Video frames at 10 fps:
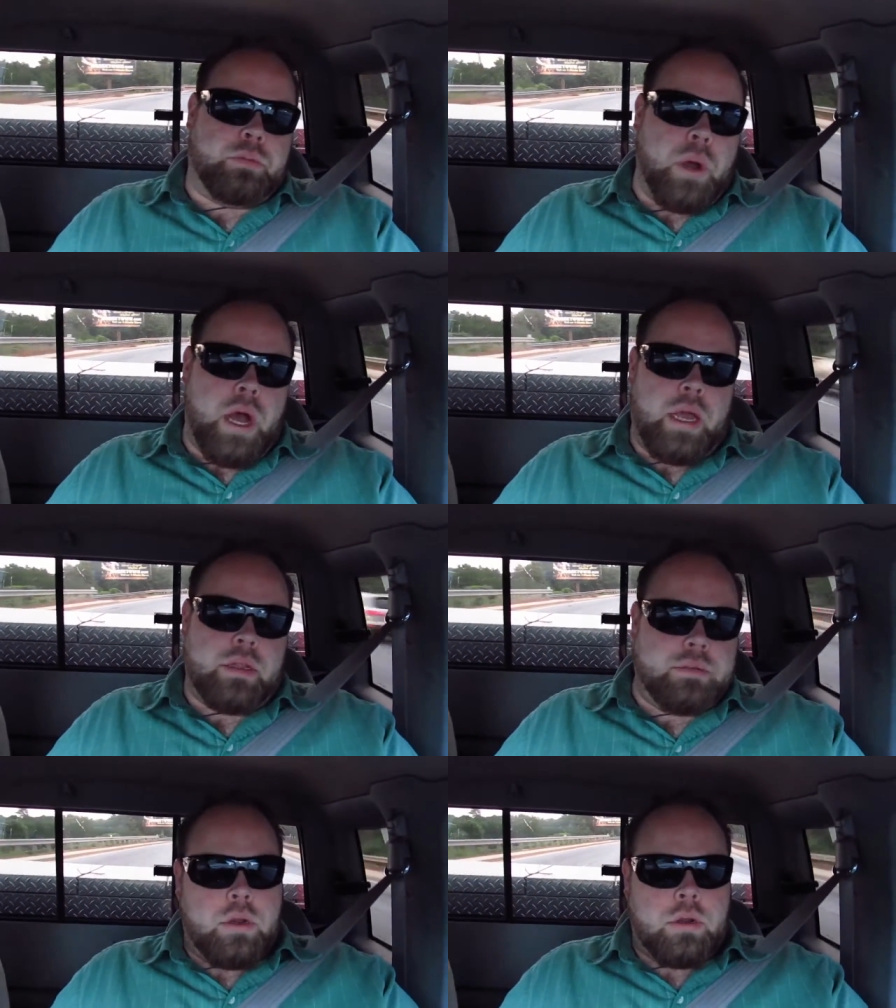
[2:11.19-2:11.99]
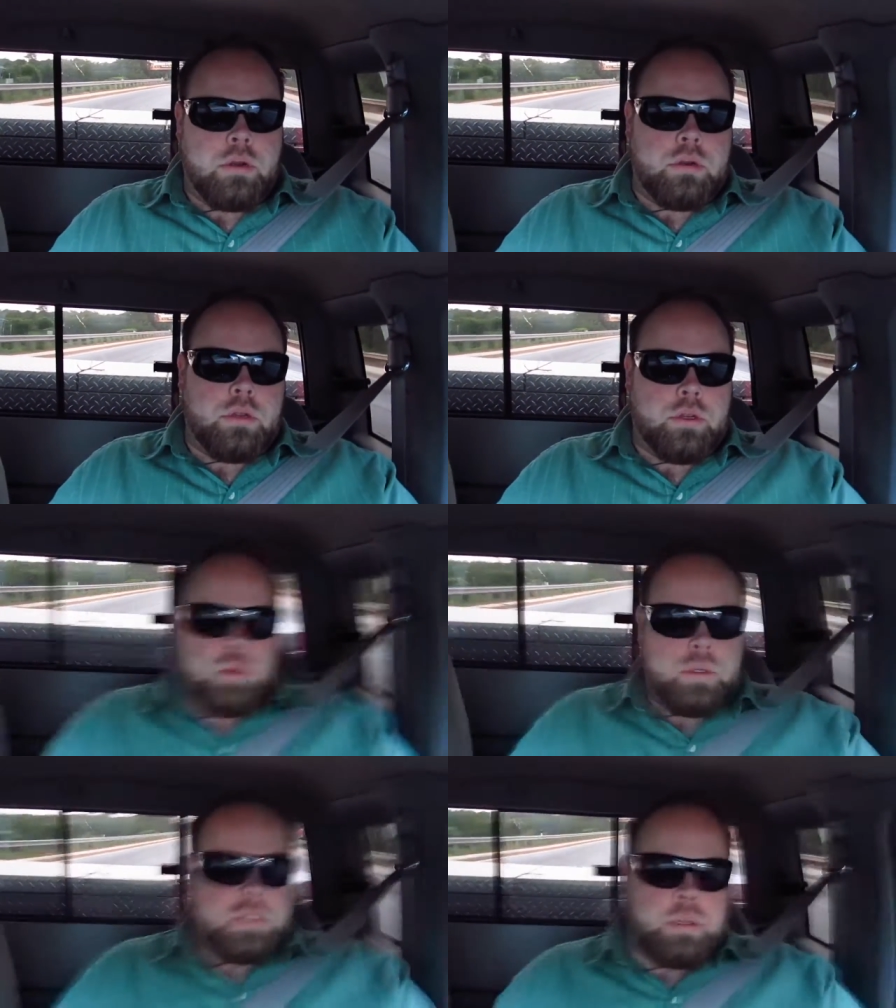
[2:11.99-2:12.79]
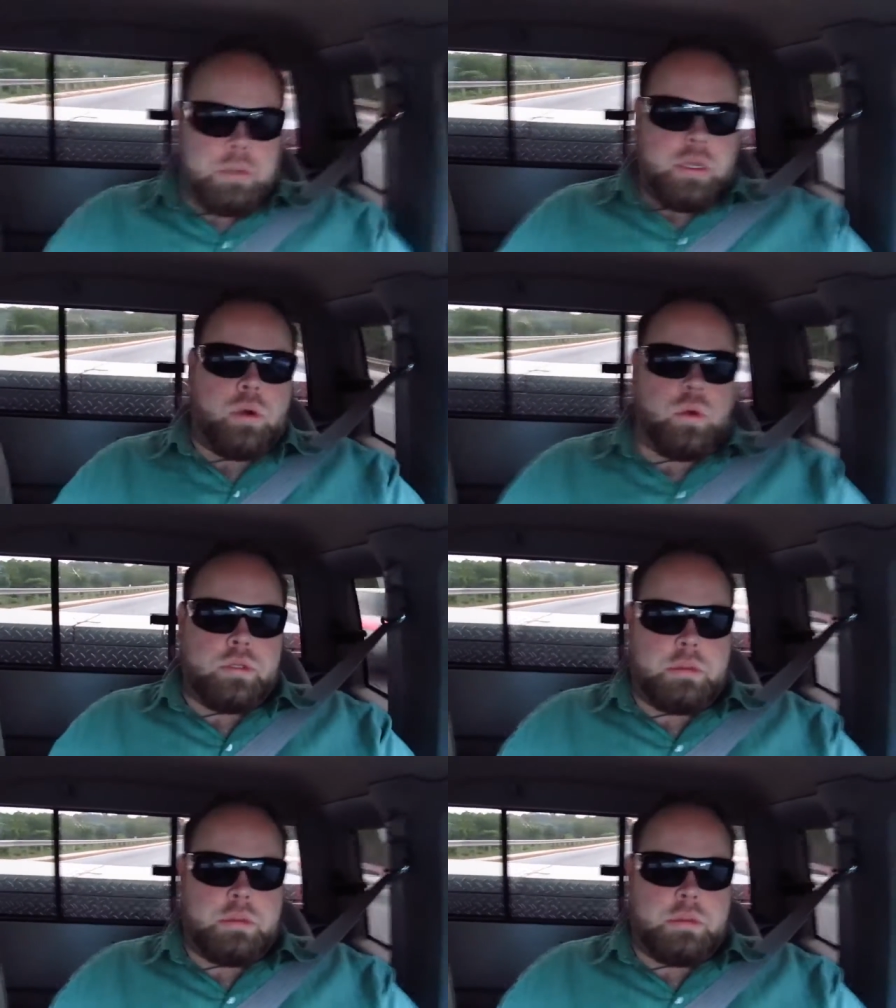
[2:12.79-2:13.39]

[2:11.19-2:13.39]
but you're you're doing something cool,